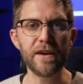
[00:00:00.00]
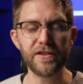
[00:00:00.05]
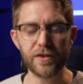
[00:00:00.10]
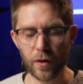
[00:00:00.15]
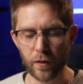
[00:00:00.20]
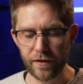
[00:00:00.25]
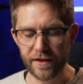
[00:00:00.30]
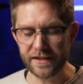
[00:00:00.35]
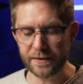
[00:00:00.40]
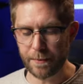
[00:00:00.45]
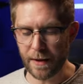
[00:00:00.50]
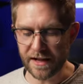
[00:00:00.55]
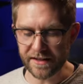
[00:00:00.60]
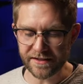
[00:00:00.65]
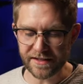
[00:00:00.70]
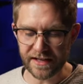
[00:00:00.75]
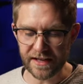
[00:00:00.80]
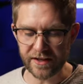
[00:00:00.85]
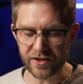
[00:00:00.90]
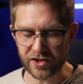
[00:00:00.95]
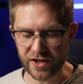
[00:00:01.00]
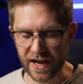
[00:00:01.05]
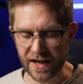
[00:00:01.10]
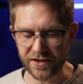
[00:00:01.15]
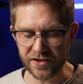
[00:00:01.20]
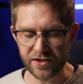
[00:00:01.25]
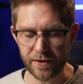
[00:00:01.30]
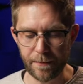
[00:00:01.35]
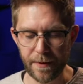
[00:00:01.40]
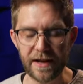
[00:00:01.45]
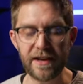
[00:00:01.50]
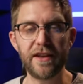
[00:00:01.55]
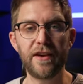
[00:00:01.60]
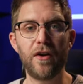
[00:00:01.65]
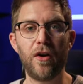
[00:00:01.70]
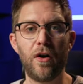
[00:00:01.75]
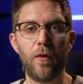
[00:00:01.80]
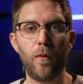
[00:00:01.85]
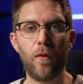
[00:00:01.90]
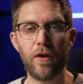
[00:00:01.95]
So all these buttons here change depending
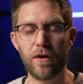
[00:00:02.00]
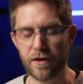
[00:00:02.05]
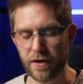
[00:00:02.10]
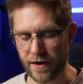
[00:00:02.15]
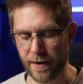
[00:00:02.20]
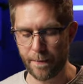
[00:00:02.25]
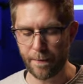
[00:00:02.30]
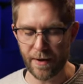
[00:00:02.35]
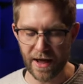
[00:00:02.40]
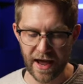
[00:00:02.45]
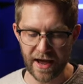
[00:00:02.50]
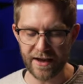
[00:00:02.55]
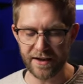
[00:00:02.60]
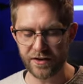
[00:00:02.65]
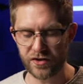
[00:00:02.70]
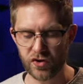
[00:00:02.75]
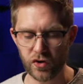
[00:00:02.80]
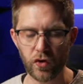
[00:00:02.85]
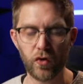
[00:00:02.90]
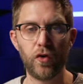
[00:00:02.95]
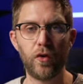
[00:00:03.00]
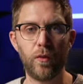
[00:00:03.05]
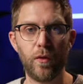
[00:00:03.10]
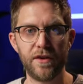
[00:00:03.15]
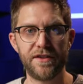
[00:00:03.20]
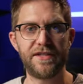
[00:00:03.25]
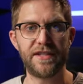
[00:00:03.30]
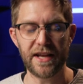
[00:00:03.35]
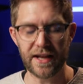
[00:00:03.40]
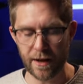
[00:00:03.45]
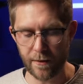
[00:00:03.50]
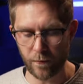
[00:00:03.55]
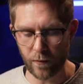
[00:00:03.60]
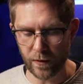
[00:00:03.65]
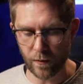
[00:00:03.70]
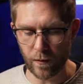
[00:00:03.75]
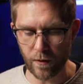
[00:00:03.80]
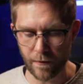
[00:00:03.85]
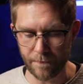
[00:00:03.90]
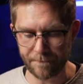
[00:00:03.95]
on what kind of page or what setup we
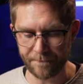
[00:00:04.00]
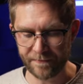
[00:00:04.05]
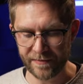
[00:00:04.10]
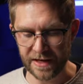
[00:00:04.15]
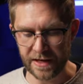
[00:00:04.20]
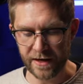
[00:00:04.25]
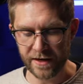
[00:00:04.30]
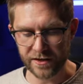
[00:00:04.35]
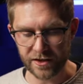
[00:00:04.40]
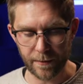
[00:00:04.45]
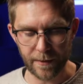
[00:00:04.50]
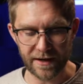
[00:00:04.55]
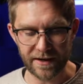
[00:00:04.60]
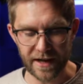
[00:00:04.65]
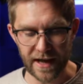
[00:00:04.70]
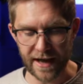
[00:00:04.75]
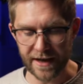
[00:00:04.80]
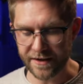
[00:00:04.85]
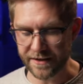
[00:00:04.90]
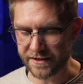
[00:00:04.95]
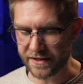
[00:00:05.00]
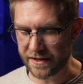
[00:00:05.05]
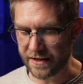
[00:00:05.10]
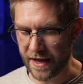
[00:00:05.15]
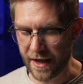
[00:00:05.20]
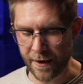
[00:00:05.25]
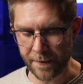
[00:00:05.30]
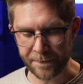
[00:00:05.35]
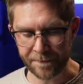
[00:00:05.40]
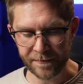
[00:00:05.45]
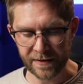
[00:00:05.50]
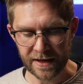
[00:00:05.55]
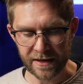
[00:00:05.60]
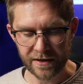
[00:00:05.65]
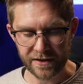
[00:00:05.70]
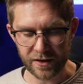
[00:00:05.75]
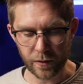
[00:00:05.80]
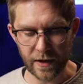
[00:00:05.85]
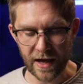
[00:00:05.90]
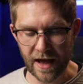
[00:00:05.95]
want. So I'm under editor now.
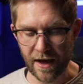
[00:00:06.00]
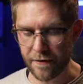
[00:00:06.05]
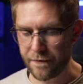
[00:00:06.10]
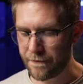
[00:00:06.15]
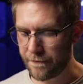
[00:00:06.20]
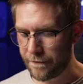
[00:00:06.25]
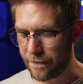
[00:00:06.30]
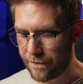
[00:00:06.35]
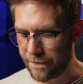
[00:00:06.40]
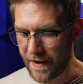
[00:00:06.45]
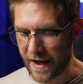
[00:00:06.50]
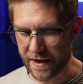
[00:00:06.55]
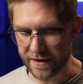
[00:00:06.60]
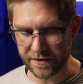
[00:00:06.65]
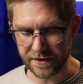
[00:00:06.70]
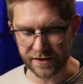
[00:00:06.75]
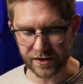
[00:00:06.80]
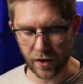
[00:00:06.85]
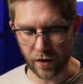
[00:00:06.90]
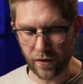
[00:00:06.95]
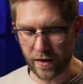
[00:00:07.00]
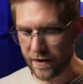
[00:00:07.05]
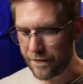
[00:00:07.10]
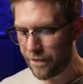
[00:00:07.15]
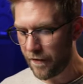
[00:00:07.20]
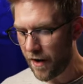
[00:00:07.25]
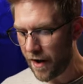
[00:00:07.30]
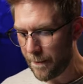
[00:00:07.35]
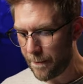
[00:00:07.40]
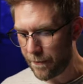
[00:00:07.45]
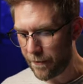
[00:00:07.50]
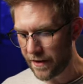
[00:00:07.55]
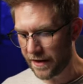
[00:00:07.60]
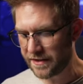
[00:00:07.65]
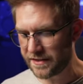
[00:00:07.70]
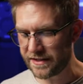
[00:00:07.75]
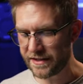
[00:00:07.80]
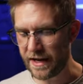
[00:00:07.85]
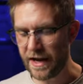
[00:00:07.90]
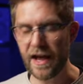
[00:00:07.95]
So we have fade. So if I
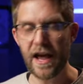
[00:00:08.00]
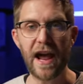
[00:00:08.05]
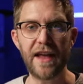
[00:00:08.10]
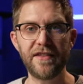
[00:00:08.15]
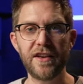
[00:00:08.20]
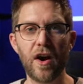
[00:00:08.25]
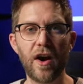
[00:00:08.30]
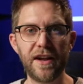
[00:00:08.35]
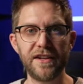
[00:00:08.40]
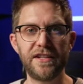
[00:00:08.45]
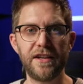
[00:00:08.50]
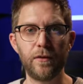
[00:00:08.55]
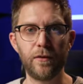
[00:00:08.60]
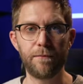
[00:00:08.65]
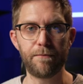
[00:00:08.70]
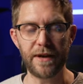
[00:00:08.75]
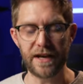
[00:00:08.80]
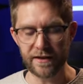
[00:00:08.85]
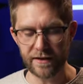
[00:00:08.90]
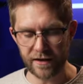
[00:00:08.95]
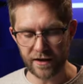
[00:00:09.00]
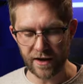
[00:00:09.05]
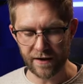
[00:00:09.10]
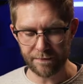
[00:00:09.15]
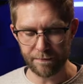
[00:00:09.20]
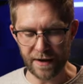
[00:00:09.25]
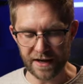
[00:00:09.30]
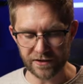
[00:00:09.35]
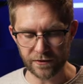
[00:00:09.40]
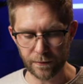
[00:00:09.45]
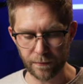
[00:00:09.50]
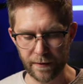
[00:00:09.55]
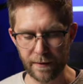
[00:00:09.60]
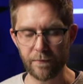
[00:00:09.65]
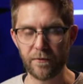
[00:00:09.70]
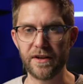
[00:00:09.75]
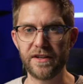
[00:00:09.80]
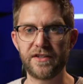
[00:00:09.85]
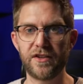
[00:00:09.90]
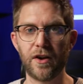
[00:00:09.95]
press, and the idea would be that you have muscle
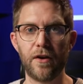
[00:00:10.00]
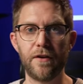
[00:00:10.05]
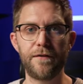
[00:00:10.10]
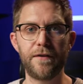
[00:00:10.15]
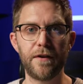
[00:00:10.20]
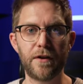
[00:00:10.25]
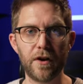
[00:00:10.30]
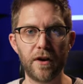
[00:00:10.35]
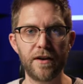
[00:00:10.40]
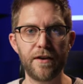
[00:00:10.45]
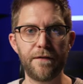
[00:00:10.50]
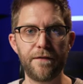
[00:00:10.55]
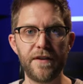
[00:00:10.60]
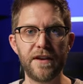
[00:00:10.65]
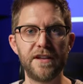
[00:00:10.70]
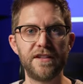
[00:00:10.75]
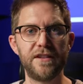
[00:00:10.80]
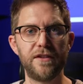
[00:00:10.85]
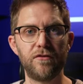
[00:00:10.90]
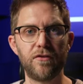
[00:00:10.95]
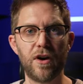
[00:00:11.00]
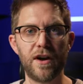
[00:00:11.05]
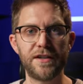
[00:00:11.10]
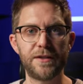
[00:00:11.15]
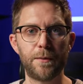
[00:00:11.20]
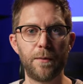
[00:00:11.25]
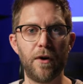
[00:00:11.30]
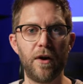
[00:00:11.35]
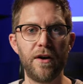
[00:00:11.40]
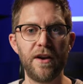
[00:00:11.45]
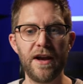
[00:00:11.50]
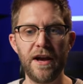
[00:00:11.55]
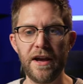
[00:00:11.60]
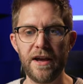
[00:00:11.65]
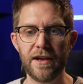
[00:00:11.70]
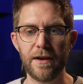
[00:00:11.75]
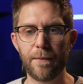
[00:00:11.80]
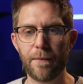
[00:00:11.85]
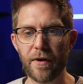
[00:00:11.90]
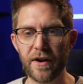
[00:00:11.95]
memory. So if you've got your fingers in the right spot,
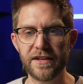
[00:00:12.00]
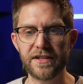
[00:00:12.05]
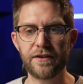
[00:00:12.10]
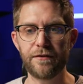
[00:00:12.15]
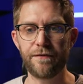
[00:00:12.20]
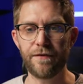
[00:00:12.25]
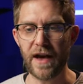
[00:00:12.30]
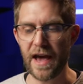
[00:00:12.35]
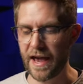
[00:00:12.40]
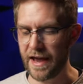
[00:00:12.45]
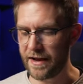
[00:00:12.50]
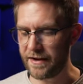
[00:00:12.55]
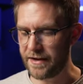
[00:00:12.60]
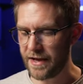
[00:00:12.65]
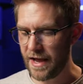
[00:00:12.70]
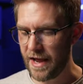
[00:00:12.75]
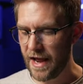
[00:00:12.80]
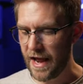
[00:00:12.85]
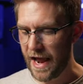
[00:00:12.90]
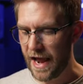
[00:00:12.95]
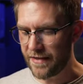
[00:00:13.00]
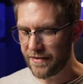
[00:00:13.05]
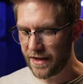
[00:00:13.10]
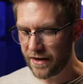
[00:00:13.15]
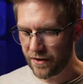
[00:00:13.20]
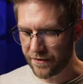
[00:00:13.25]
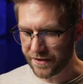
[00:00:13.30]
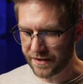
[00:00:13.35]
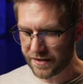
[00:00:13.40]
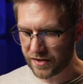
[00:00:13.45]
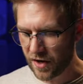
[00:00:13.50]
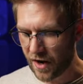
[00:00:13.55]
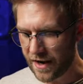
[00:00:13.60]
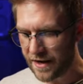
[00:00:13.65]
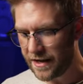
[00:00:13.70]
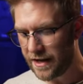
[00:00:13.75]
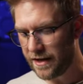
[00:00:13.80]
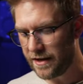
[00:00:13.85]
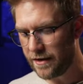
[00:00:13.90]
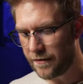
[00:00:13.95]
you press fade. And then on the side
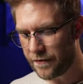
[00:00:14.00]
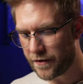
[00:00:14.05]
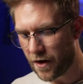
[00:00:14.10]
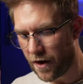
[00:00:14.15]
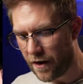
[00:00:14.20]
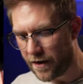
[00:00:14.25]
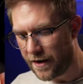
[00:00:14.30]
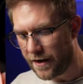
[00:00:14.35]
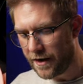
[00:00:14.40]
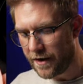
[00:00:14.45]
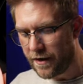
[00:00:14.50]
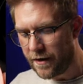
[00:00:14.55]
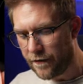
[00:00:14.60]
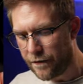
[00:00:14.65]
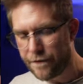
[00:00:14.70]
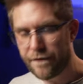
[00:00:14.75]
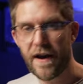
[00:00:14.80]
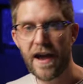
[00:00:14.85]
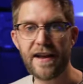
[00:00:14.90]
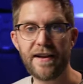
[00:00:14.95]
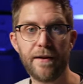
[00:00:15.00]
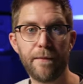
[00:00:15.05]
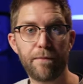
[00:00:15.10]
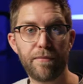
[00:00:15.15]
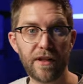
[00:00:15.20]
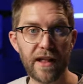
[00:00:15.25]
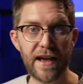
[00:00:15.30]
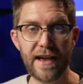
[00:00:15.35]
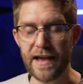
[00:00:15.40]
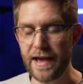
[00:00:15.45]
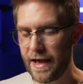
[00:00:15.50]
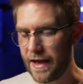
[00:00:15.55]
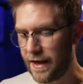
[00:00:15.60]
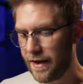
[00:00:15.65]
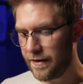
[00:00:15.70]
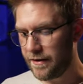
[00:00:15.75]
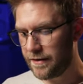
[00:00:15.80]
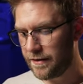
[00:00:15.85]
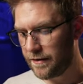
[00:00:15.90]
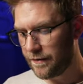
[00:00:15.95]
here, you've got fade at
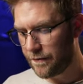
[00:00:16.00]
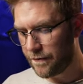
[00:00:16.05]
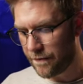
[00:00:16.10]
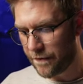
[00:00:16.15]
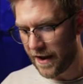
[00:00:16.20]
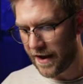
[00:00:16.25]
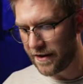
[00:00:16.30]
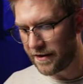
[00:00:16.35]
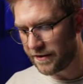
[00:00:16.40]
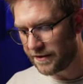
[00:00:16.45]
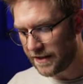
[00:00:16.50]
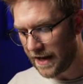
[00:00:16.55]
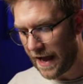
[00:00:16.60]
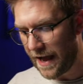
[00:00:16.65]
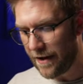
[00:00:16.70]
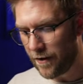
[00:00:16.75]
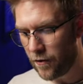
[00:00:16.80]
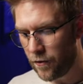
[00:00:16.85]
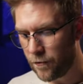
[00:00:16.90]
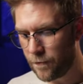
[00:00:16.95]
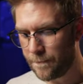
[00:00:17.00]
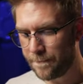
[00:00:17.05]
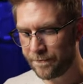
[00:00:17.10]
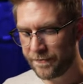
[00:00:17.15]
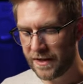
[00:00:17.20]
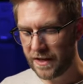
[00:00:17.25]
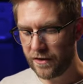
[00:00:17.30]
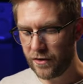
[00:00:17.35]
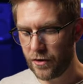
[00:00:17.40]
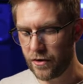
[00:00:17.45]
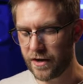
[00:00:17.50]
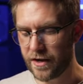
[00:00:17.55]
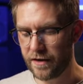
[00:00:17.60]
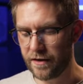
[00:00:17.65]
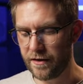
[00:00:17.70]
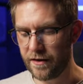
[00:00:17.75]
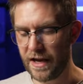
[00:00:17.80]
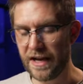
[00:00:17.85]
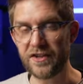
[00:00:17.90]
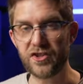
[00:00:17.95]
playhead, fade at tail. You
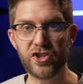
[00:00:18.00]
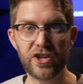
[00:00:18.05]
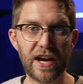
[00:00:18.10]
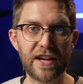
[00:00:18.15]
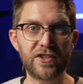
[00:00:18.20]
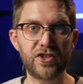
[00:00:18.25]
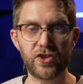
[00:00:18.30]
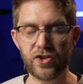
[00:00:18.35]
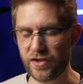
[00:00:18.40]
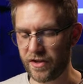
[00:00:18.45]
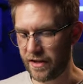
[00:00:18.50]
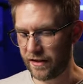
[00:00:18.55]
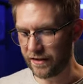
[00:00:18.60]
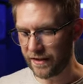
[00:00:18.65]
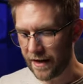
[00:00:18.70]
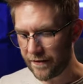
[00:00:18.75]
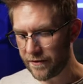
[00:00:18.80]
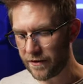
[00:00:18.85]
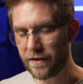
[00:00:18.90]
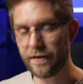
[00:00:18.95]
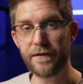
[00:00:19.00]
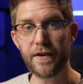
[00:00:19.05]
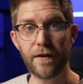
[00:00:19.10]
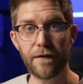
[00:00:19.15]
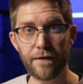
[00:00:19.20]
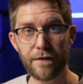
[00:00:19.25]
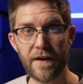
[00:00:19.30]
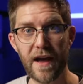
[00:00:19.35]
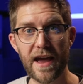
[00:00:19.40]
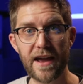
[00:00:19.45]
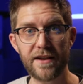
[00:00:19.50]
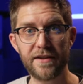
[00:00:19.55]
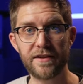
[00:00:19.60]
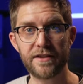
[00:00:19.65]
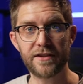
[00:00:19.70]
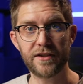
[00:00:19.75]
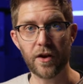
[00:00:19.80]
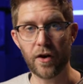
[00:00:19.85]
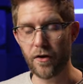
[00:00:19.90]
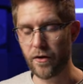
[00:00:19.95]
can adjust the level of your fade.
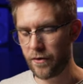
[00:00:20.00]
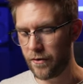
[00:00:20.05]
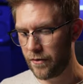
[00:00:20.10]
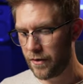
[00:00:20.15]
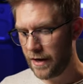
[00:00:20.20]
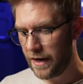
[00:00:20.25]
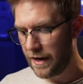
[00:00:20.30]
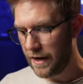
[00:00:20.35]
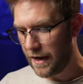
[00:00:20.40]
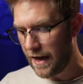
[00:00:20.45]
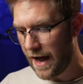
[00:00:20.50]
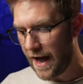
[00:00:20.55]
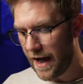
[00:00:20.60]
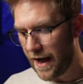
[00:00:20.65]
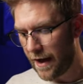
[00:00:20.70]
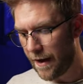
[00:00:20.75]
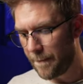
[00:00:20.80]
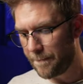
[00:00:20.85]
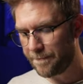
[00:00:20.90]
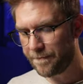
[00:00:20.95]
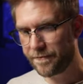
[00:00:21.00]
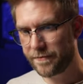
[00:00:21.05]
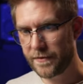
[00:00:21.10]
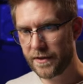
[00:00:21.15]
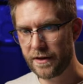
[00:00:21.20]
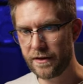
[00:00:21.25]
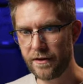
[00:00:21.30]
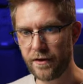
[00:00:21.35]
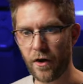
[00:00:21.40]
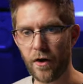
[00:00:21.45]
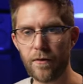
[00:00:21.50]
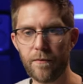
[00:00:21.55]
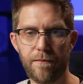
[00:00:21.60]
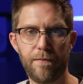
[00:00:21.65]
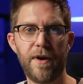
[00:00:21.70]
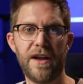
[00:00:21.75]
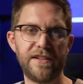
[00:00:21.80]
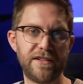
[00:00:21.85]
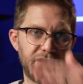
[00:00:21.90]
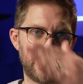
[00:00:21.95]
So, uh, you know,
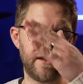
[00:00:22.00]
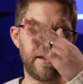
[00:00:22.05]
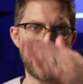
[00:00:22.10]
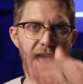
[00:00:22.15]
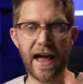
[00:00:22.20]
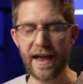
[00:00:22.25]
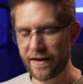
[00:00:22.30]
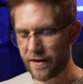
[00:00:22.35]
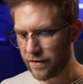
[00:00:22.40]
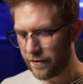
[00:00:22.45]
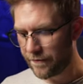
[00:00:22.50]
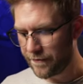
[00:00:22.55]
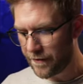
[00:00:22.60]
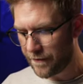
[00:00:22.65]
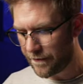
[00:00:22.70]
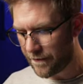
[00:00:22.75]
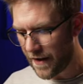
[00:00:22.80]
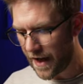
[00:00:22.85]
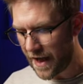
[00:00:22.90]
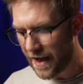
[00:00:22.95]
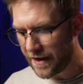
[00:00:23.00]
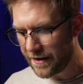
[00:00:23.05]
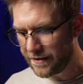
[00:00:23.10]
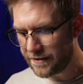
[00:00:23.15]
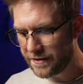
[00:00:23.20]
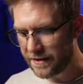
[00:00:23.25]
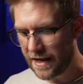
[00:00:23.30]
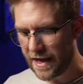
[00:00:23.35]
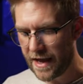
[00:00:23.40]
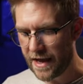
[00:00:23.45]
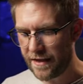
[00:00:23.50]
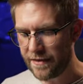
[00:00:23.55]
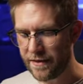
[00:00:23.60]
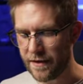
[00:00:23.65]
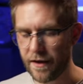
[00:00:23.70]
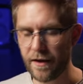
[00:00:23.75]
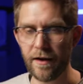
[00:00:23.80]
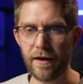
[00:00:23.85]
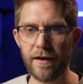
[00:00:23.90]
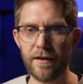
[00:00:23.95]
basically the angle of the fade and
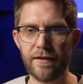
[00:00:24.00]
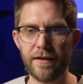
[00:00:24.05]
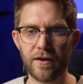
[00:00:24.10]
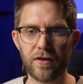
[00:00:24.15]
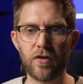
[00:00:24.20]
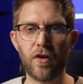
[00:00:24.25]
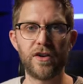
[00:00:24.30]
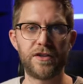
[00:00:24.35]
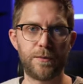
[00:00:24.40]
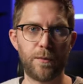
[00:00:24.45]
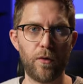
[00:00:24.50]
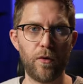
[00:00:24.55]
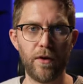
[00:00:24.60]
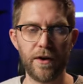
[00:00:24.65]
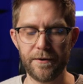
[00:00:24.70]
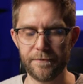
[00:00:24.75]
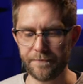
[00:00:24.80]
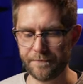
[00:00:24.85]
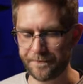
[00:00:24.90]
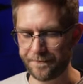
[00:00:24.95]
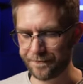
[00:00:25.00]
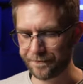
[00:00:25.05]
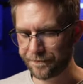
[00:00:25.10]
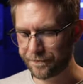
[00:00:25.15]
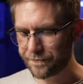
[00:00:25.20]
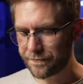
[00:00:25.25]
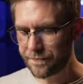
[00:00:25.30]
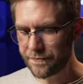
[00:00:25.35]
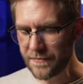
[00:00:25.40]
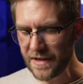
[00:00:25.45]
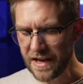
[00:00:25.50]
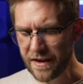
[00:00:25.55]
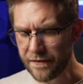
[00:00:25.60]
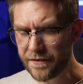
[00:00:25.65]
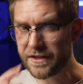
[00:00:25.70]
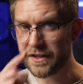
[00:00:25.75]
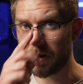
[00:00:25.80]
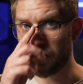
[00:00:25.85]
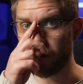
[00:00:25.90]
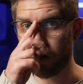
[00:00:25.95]
the, the cross point, if
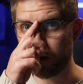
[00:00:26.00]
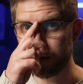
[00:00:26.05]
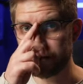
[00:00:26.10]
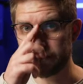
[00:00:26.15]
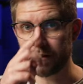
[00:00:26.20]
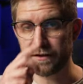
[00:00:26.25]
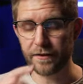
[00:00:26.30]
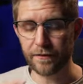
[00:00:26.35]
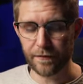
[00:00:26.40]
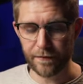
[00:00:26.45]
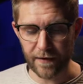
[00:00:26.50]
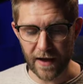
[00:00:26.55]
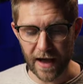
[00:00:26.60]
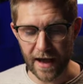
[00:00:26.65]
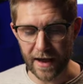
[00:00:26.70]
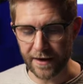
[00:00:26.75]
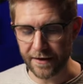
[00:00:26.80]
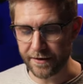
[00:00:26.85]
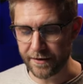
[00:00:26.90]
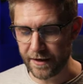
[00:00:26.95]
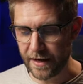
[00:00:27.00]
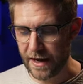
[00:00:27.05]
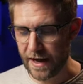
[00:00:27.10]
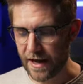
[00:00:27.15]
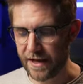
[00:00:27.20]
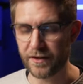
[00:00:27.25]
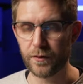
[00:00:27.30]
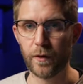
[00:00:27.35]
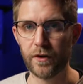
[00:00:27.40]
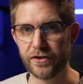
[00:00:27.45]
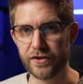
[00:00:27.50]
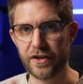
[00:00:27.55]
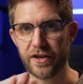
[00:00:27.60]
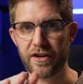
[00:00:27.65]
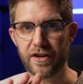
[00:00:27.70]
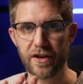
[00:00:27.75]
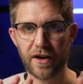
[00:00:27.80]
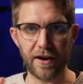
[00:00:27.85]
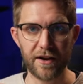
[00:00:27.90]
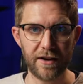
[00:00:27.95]
it's a cross fade as well. So you can
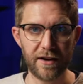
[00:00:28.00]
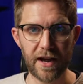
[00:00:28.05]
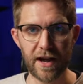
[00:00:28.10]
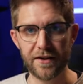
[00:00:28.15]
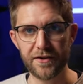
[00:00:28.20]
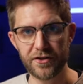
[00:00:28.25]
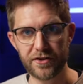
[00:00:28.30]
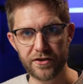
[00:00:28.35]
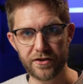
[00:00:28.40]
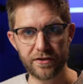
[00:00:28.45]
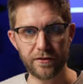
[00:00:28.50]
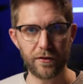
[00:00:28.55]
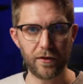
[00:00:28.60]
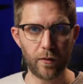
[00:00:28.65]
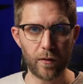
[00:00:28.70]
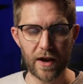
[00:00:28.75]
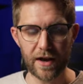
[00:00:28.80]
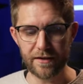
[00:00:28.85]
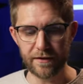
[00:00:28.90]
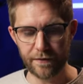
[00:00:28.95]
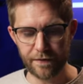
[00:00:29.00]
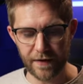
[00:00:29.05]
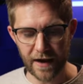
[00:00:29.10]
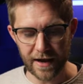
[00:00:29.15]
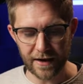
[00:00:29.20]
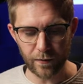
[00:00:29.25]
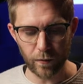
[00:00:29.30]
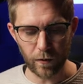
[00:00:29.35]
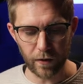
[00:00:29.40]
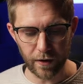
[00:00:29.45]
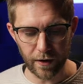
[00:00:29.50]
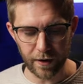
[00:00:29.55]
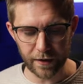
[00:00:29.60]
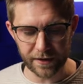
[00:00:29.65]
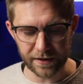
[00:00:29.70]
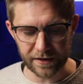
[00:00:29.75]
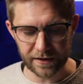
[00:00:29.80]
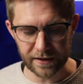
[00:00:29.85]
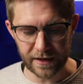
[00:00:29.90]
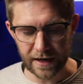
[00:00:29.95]
kind of nudge the way the fade
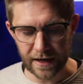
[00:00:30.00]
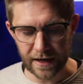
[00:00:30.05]
works.